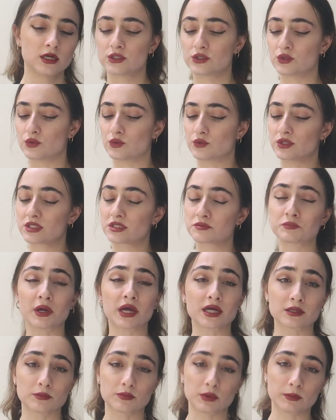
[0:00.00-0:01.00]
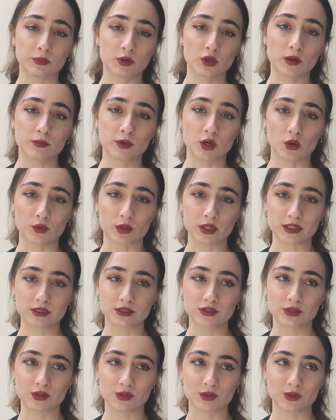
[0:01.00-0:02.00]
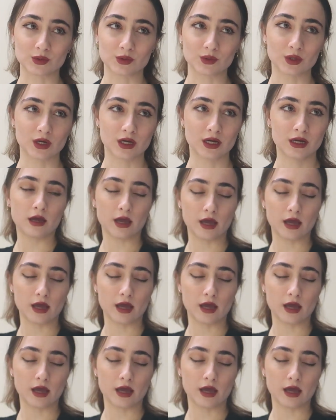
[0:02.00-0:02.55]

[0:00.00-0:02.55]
to respect the people I'm going to